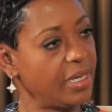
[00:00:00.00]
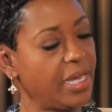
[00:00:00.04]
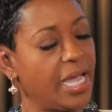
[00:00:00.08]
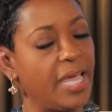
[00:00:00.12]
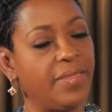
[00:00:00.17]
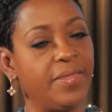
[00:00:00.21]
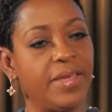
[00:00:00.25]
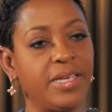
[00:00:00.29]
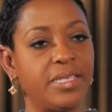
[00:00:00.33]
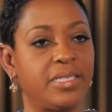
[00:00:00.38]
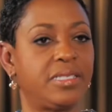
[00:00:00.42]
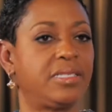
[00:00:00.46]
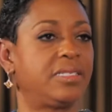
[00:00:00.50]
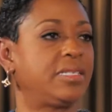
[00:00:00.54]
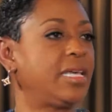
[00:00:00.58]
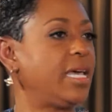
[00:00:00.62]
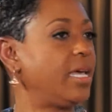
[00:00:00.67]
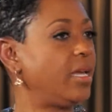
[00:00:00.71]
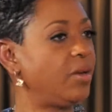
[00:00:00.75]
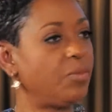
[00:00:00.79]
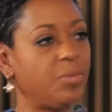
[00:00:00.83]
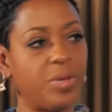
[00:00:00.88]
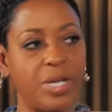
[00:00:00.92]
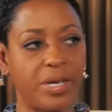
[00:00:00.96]
And they
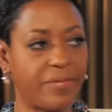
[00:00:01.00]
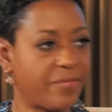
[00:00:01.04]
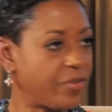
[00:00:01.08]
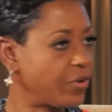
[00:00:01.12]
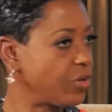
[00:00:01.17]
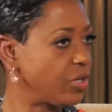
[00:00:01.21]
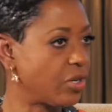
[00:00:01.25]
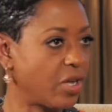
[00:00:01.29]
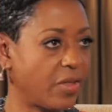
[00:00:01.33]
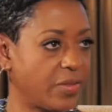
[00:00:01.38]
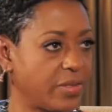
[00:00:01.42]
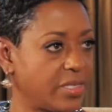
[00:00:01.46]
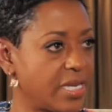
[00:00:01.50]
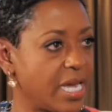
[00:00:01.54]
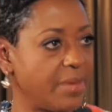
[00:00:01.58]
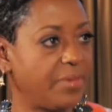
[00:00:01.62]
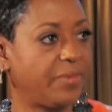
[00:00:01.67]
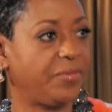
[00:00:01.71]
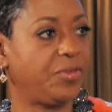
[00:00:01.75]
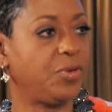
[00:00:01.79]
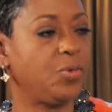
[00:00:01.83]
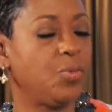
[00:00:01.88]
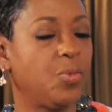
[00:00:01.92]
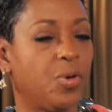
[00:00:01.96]
say, we've heard it all the time,
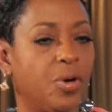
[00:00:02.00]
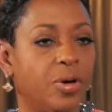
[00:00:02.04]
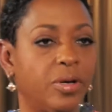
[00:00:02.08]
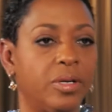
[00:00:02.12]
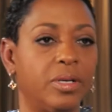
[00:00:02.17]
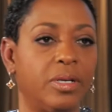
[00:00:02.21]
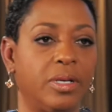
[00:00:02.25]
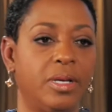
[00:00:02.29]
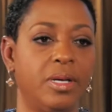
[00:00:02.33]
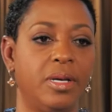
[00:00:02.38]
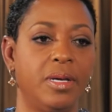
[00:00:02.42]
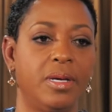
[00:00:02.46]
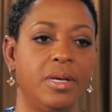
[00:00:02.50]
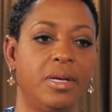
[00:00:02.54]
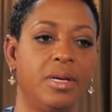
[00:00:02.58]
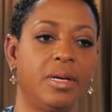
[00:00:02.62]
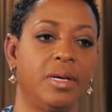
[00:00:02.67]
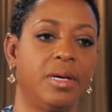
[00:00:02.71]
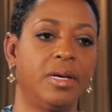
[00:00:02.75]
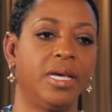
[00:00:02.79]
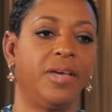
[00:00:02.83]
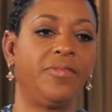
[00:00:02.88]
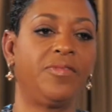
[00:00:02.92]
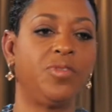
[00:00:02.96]
if you work
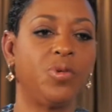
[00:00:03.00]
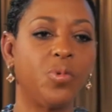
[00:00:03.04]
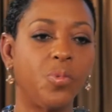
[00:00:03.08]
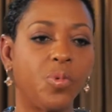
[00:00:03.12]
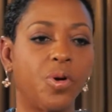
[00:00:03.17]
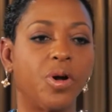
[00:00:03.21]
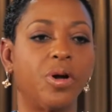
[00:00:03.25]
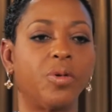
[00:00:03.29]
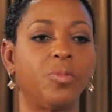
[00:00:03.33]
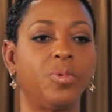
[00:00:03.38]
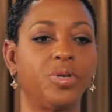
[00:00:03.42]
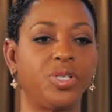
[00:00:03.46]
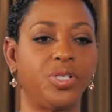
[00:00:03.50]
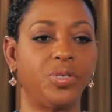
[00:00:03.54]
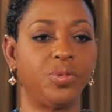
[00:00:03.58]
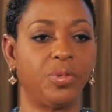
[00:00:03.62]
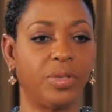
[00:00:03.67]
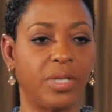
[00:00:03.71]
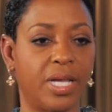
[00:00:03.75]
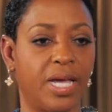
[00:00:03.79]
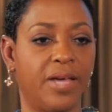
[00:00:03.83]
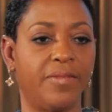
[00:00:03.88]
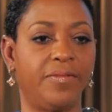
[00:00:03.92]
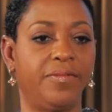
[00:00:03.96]
what you
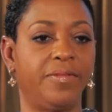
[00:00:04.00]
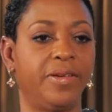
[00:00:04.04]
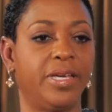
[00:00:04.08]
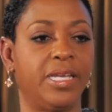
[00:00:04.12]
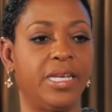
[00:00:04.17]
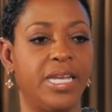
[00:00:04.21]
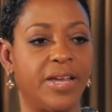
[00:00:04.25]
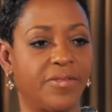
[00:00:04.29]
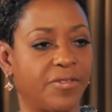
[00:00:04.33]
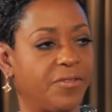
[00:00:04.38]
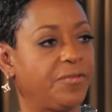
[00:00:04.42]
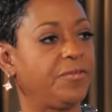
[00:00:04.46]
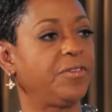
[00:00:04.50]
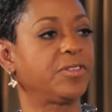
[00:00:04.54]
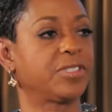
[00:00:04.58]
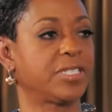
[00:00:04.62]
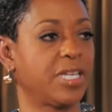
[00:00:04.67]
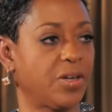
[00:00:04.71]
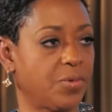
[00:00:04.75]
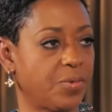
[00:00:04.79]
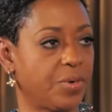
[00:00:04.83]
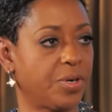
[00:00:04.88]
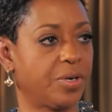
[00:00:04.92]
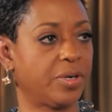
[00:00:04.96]
love, it never feels
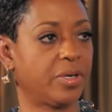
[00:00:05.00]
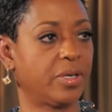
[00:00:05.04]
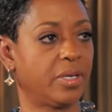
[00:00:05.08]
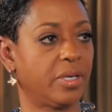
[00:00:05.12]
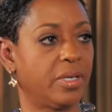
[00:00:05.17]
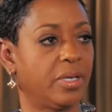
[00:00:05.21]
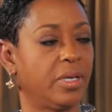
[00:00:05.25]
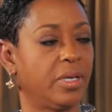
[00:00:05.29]
like work.